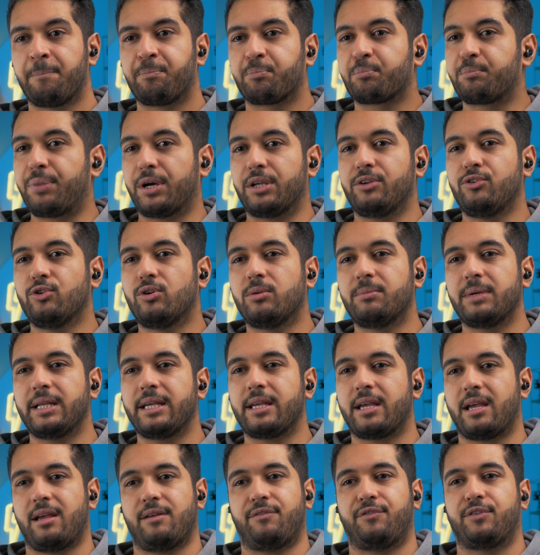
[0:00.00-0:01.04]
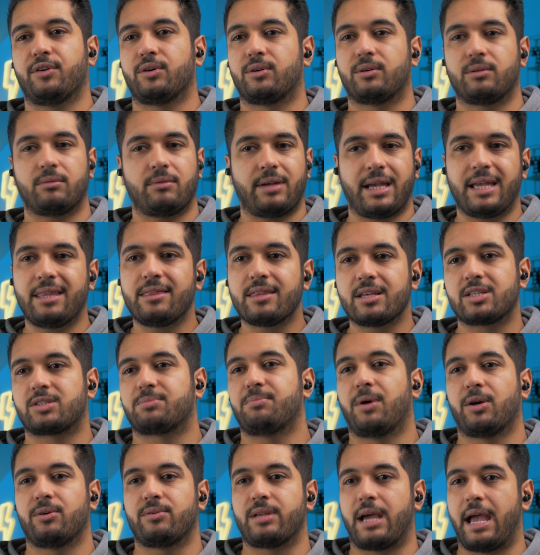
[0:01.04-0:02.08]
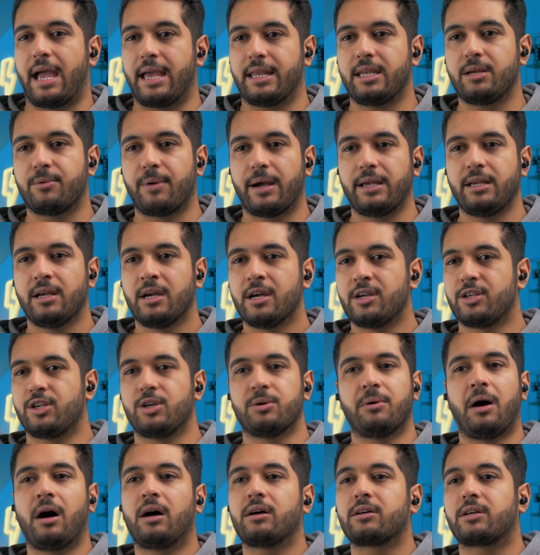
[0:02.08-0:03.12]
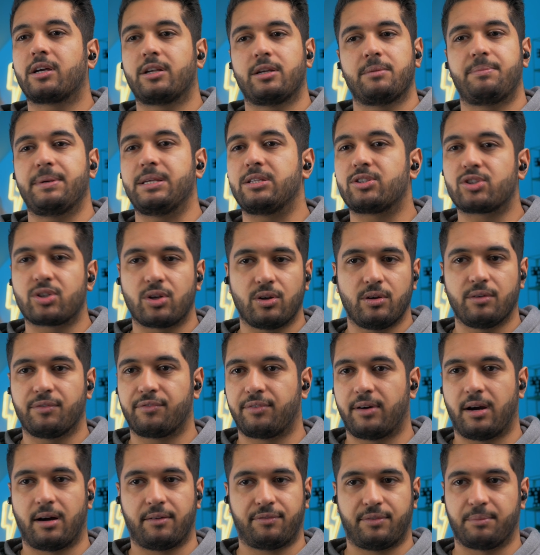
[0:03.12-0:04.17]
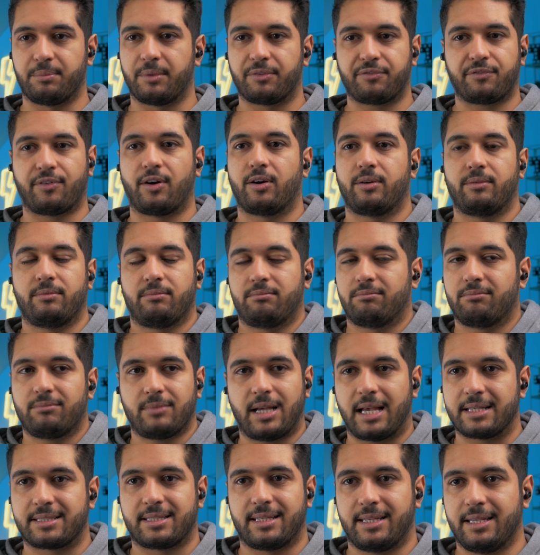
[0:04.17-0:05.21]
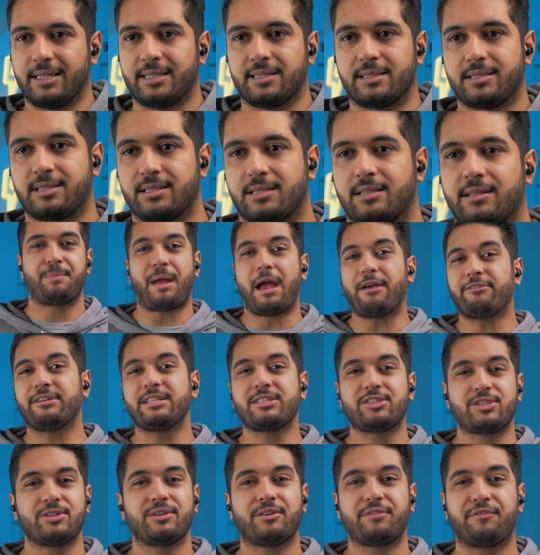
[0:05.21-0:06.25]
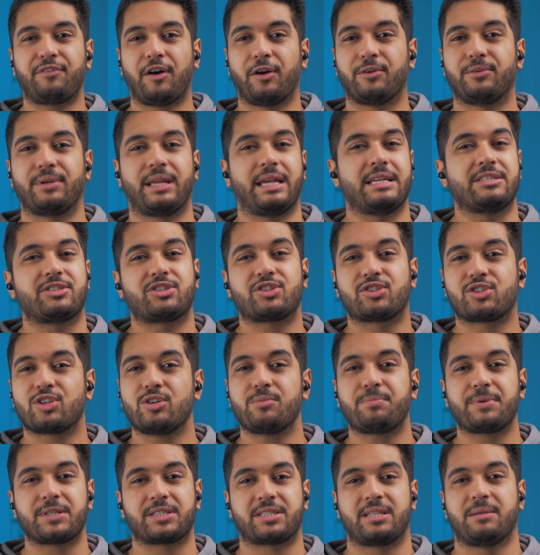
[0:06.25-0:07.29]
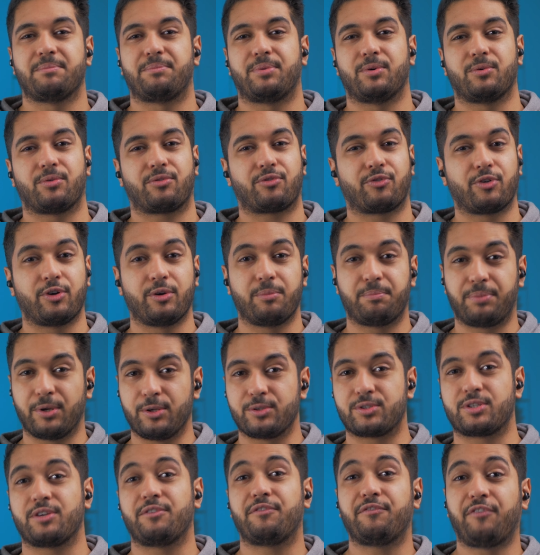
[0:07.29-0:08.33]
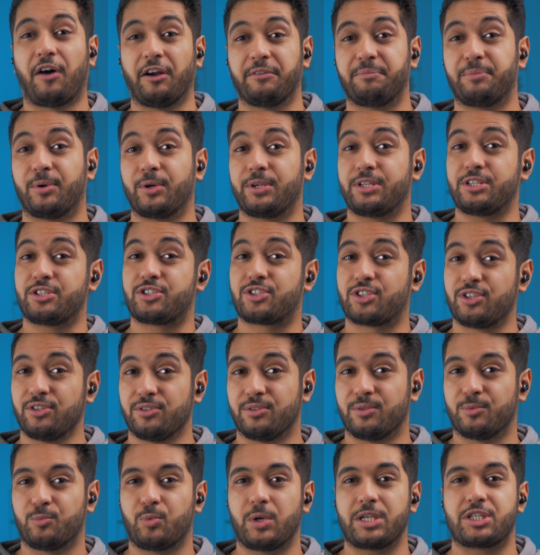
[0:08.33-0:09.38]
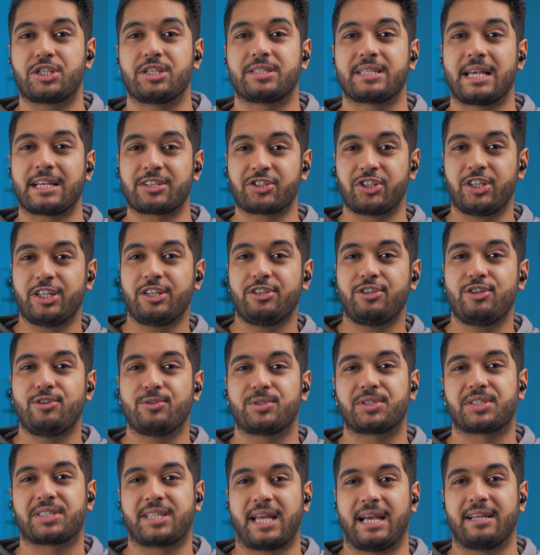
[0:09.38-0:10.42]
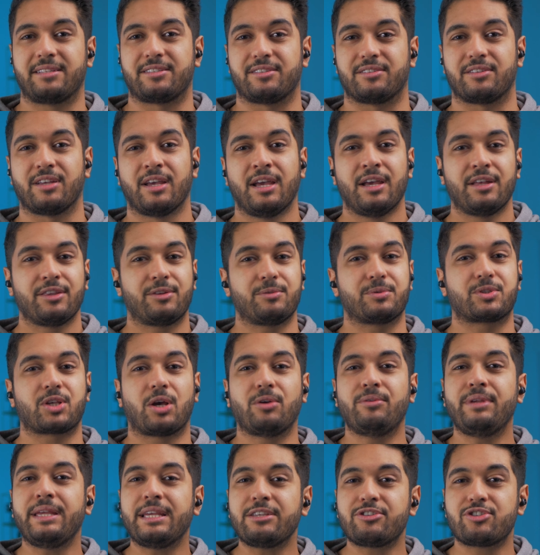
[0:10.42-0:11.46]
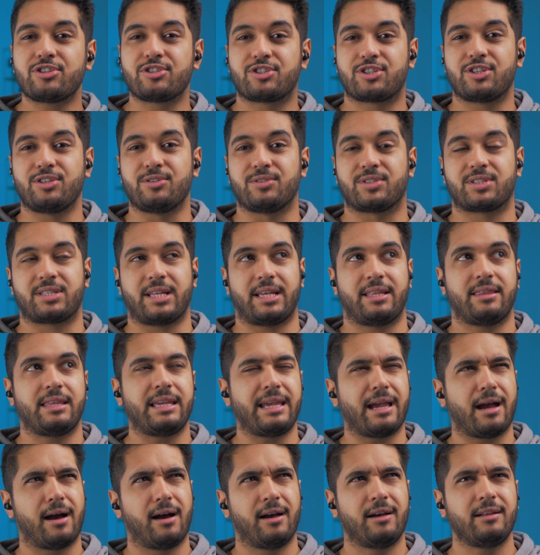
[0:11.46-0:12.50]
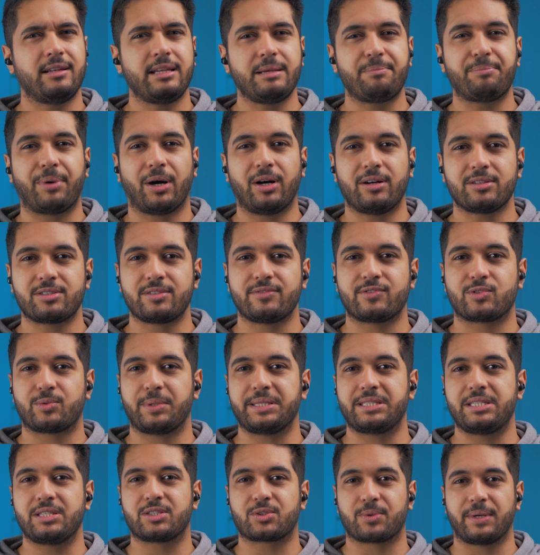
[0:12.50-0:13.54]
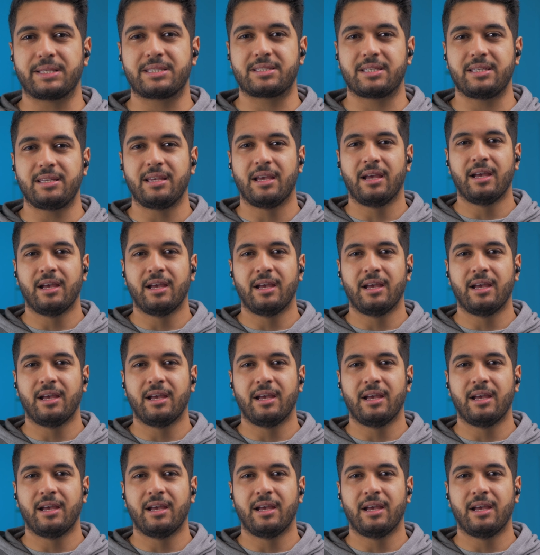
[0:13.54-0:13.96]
But normally if you're in this mode anyway, you aren't going to be too far from the phone as it is. Pairing to your phone is super simple through Bluetooth 5.2, which is actually a new standard that was only introduced in the early part of 2020.